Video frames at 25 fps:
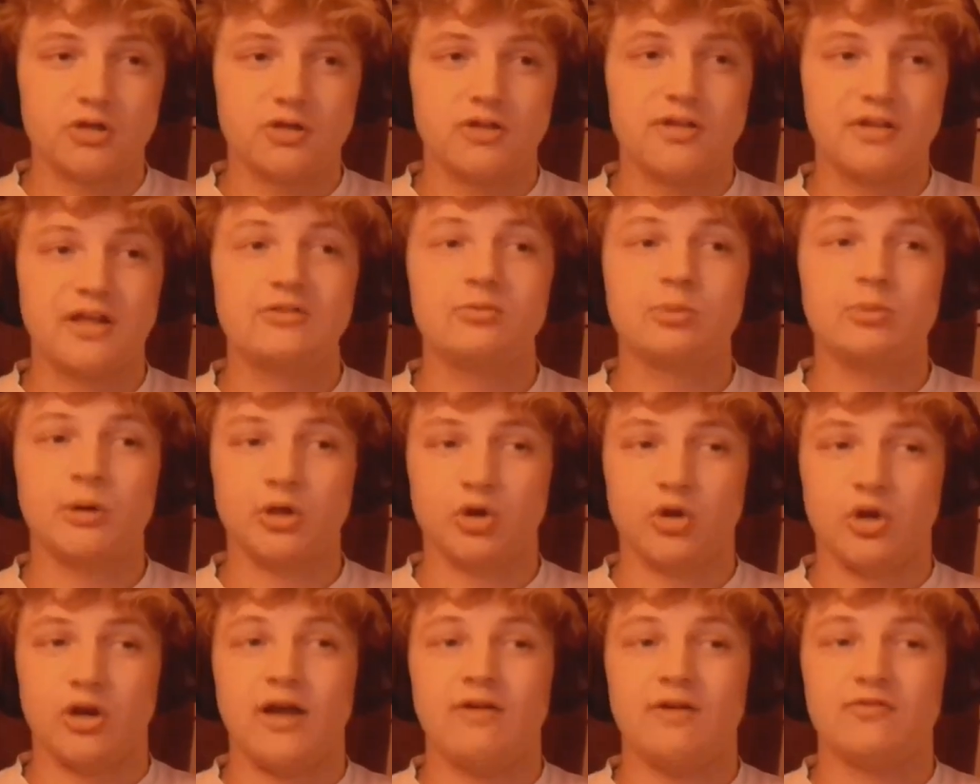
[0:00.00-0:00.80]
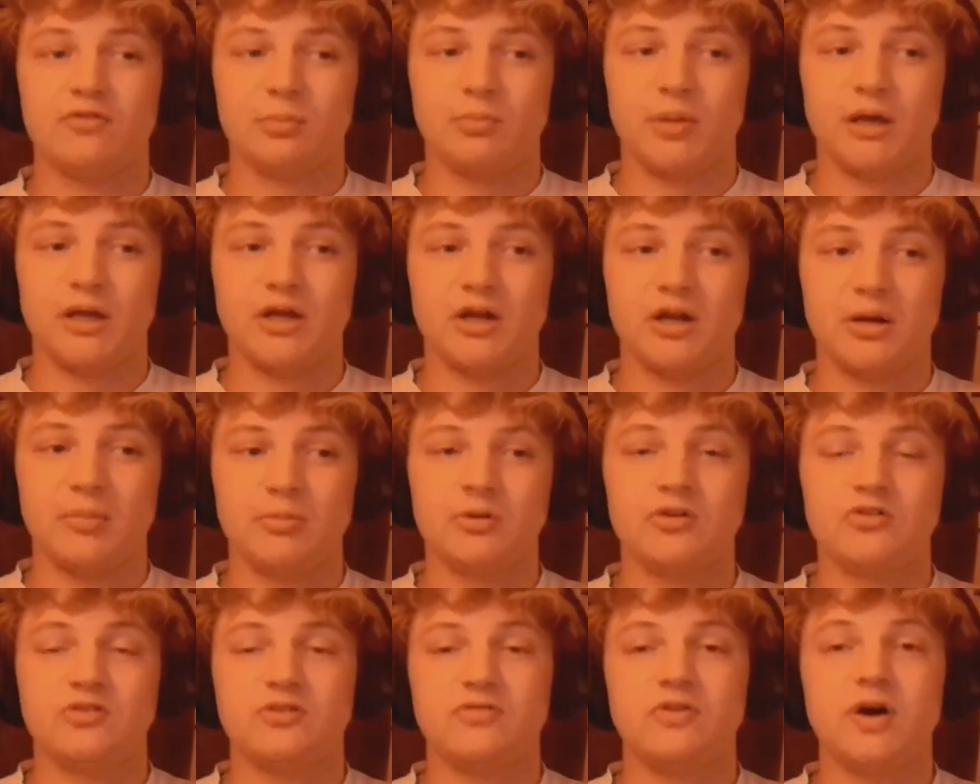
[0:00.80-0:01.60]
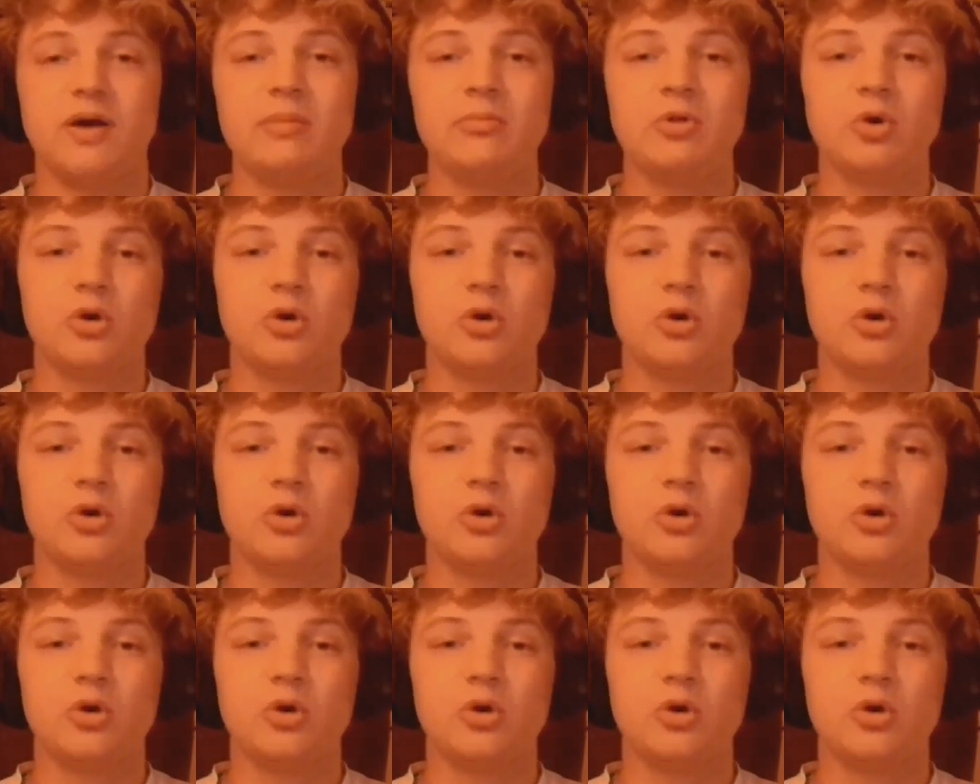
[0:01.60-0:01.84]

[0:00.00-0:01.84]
That's where you're going to have to make it up. Because if I'm